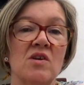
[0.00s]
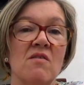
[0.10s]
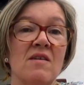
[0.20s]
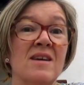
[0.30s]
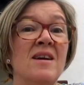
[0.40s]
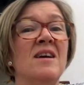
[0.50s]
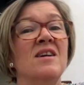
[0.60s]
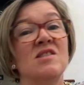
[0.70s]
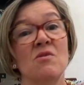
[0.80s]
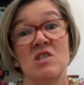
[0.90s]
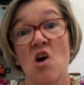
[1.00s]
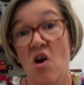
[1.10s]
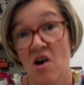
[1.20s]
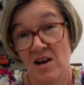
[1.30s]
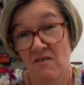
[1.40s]
Guy. So I'd
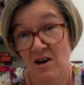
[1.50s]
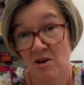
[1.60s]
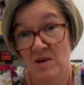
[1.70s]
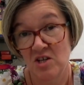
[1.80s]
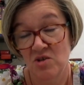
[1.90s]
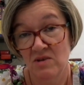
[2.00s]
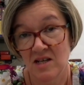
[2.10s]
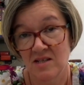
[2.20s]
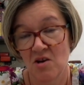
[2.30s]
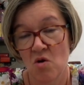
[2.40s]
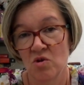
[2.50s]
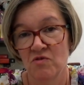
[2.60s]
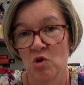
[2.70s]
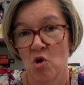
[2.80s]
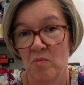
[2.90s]
highly recommend you getting hold
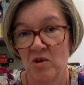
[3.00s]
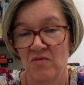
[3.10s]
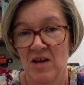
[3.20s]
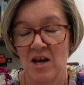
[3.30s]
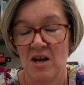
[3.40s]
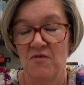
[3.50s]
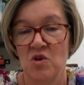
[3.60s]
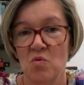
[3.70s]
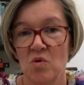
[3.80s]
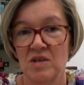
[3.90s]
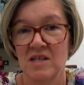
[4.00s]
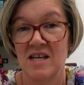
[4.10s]
of a copy of that if you want